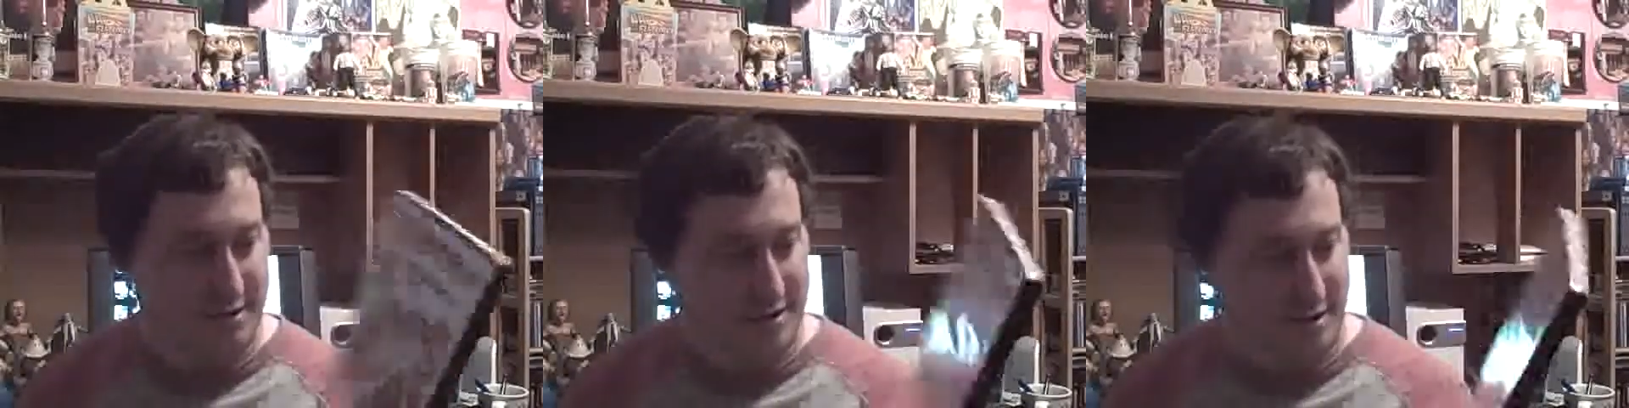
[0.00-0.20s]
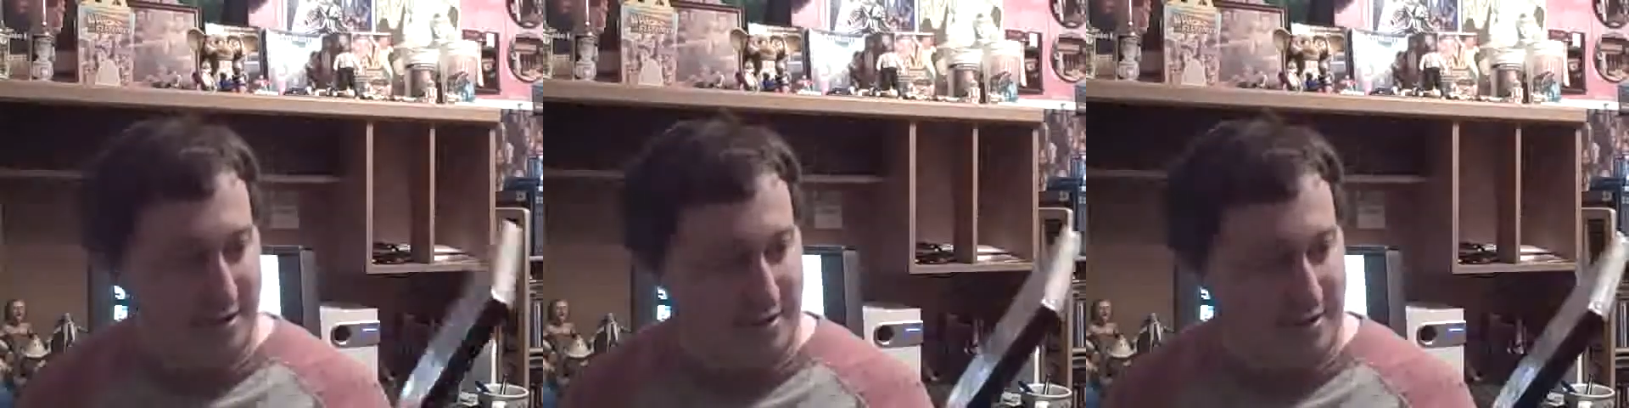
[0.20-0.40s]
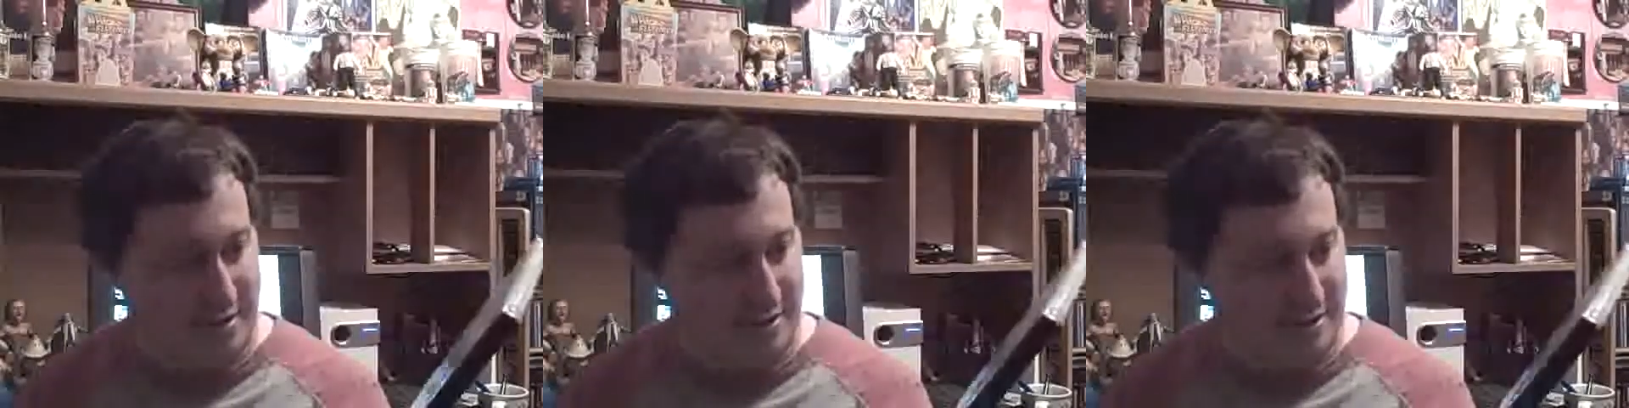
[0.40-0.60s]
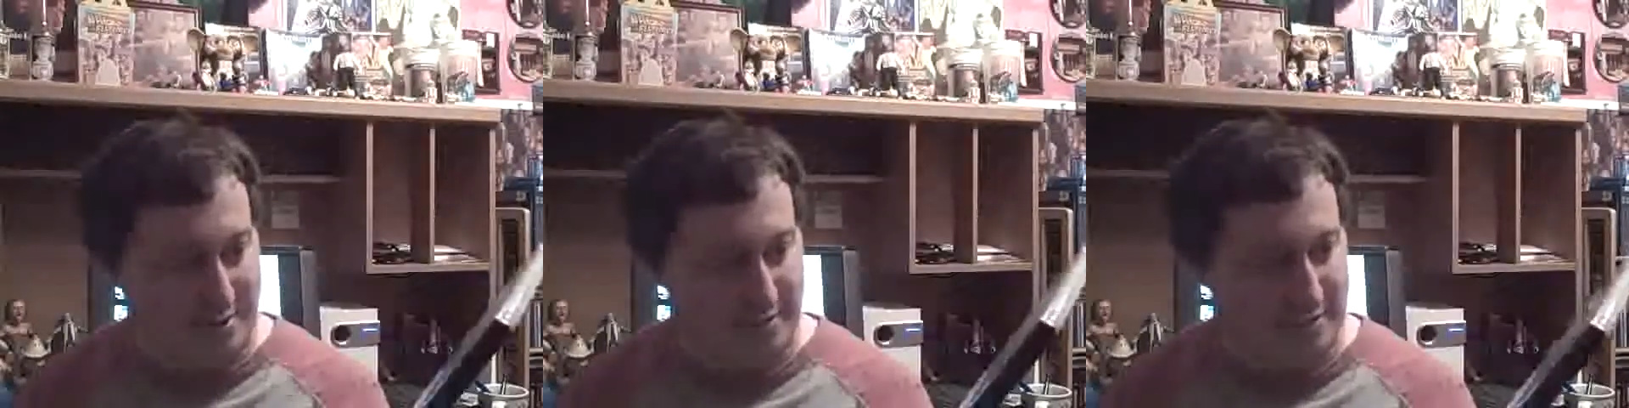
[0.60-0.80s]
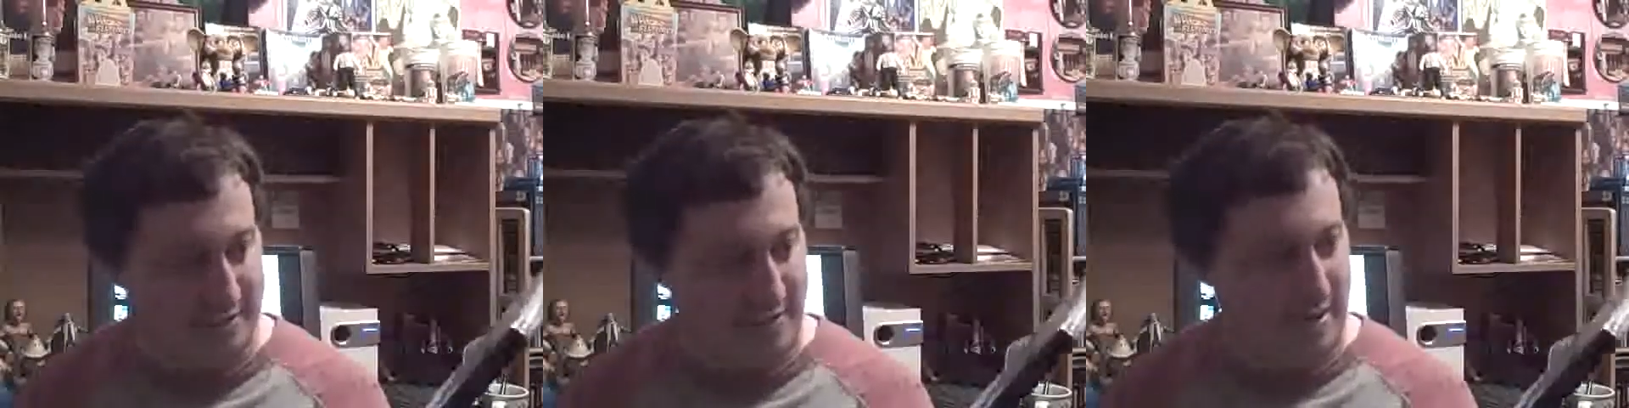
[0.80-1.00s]

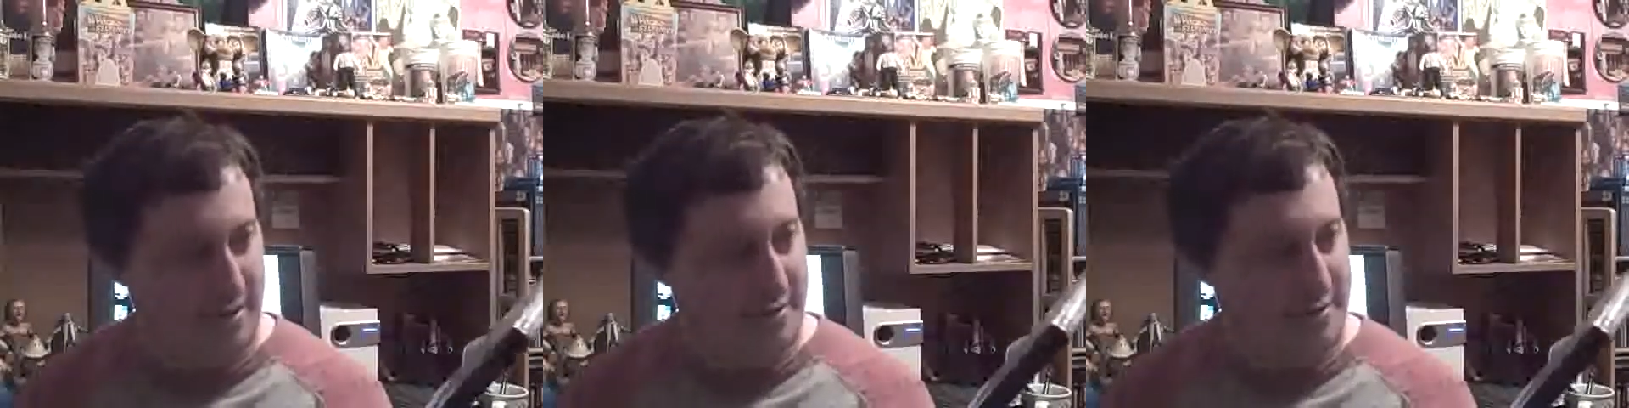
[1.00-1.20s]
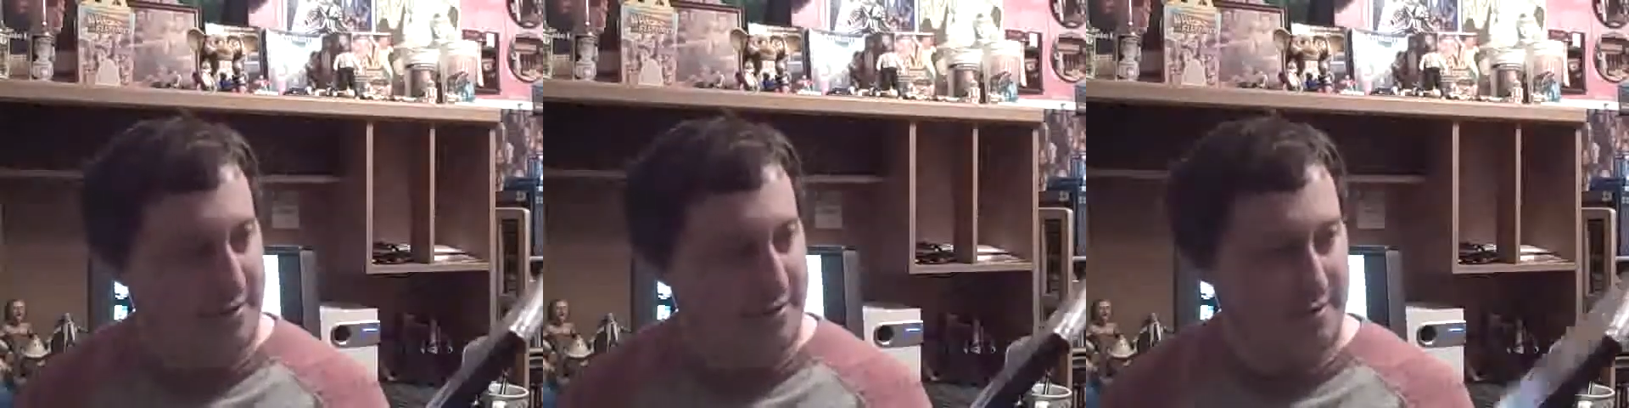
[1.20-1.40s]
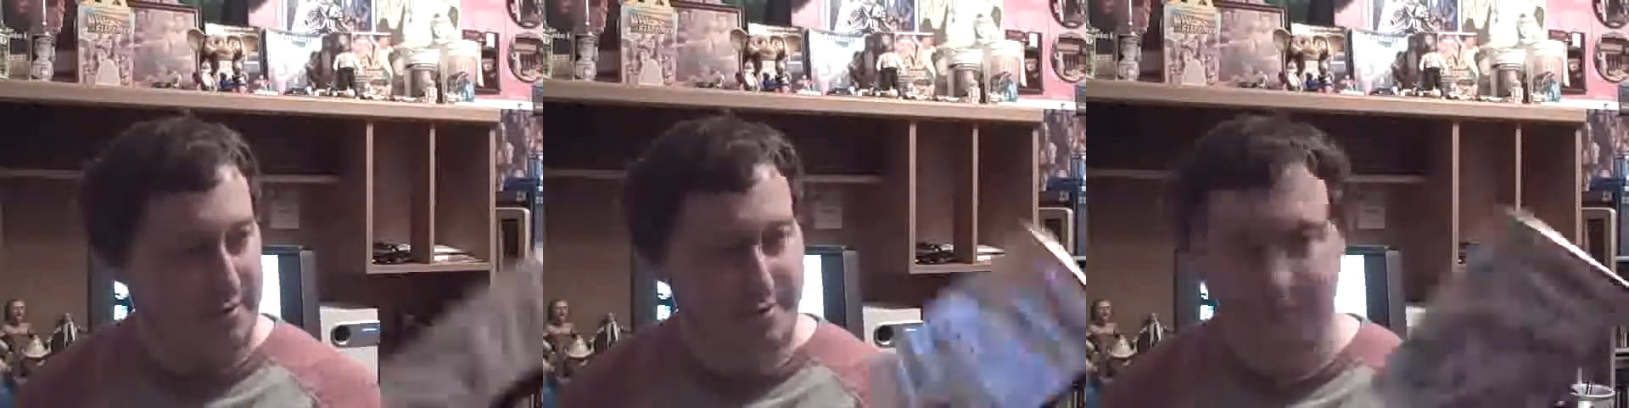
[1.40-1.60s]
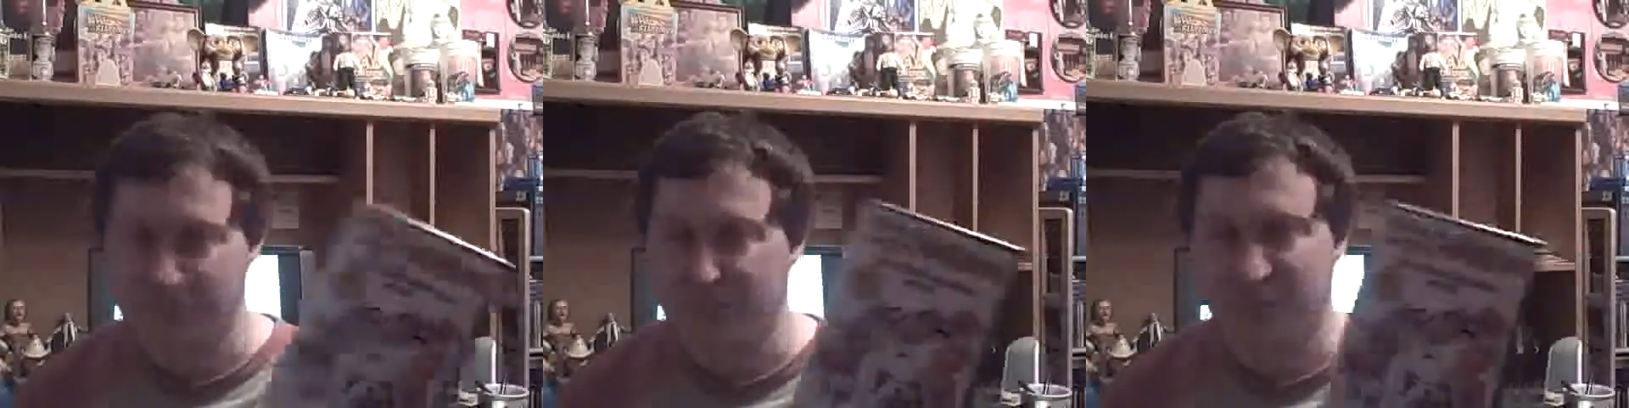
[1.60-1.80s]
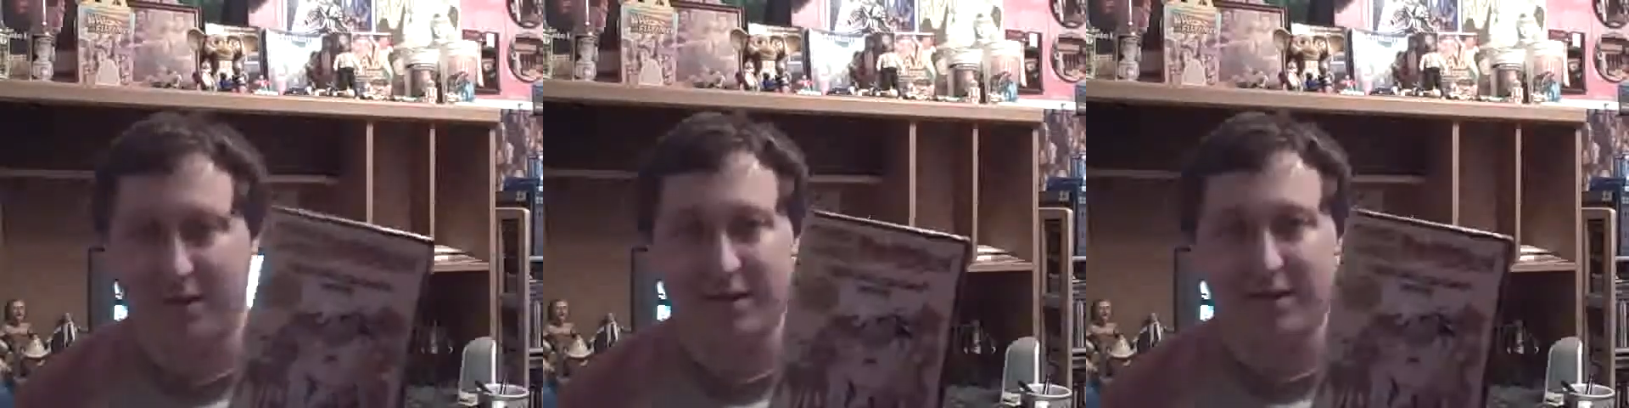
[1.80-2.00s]
yeah.
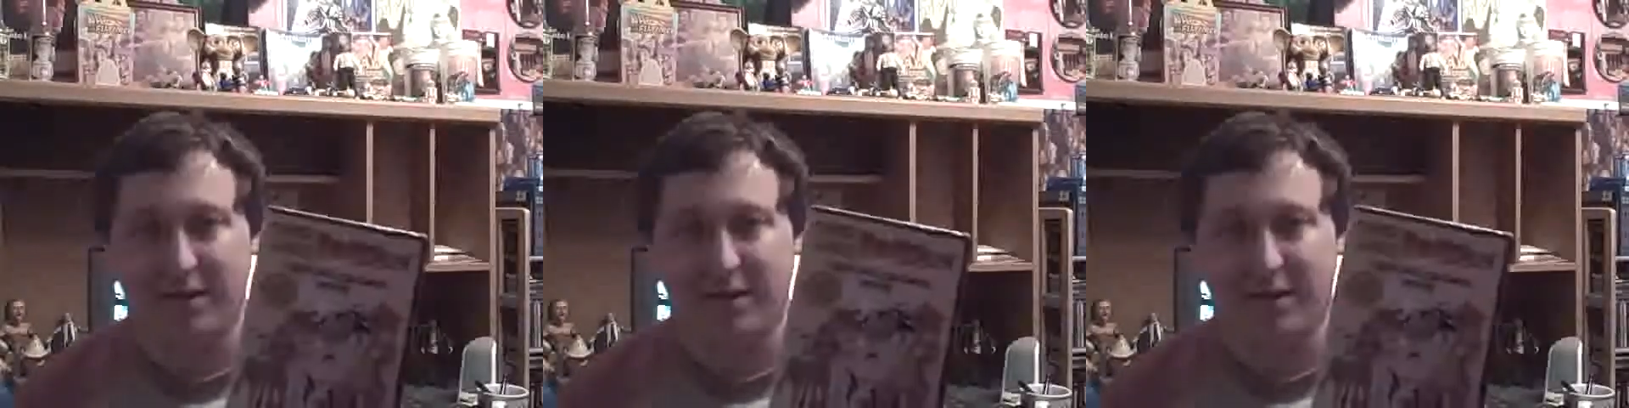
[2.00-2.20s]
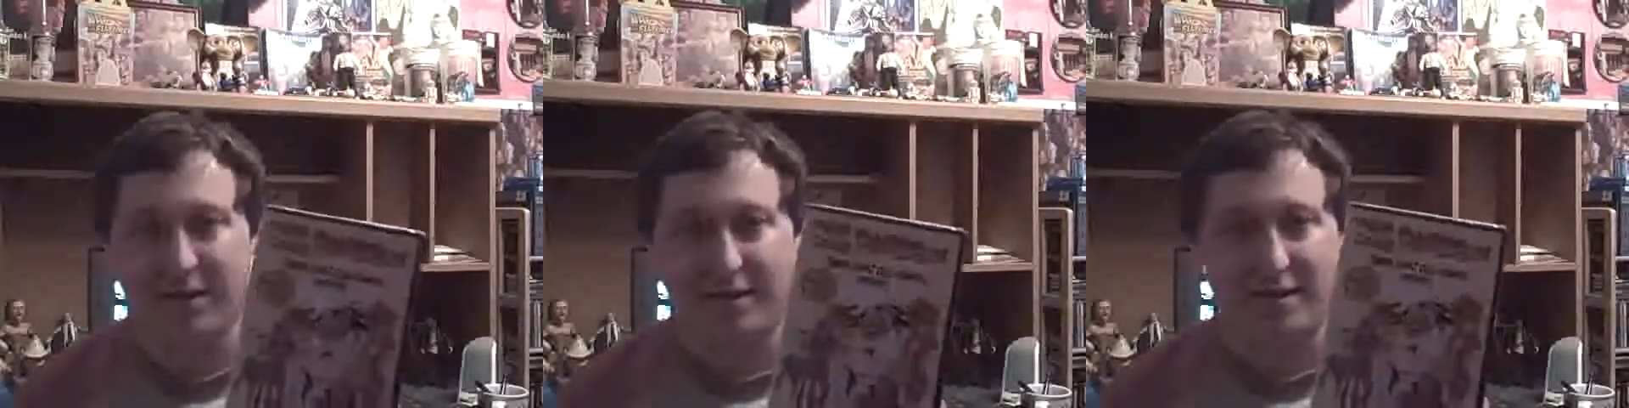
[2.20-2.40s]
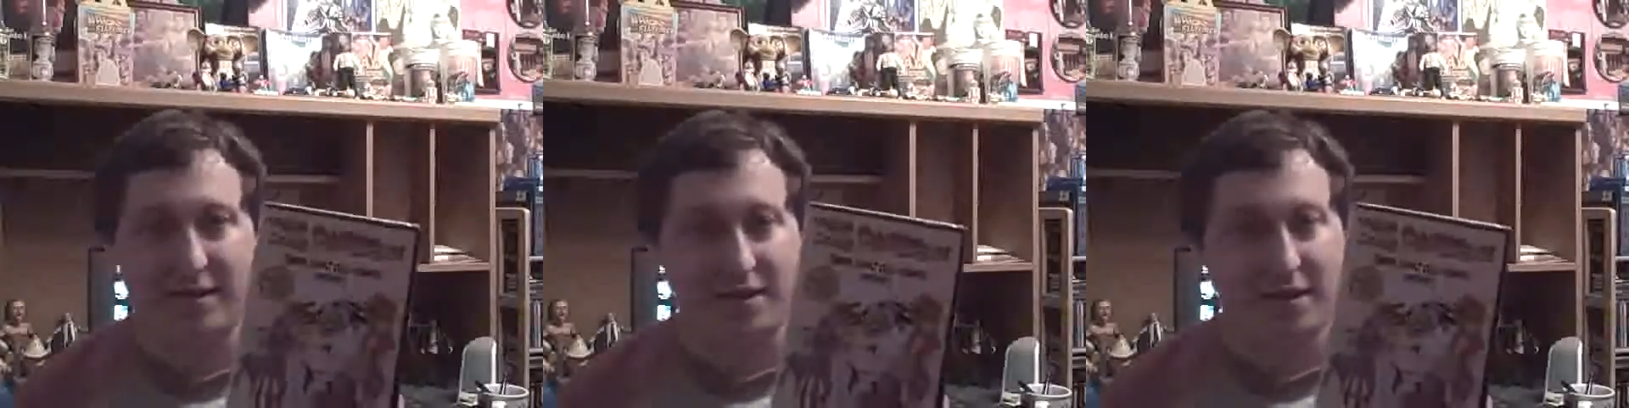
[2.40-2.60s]
And the